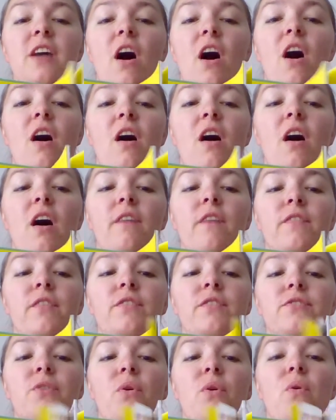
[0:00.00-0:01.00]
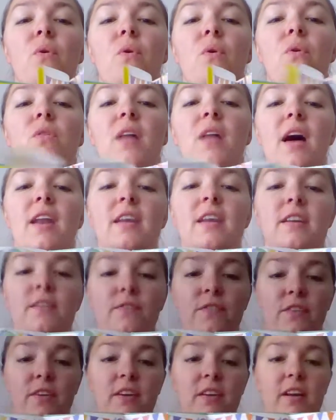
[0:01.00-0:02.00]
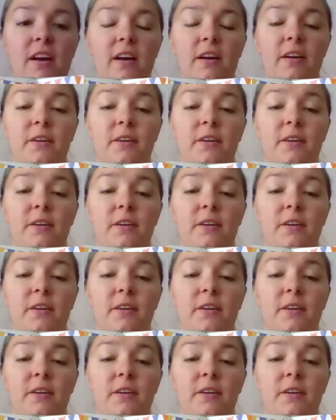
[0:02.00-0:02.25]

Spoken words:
offers a whole lot of different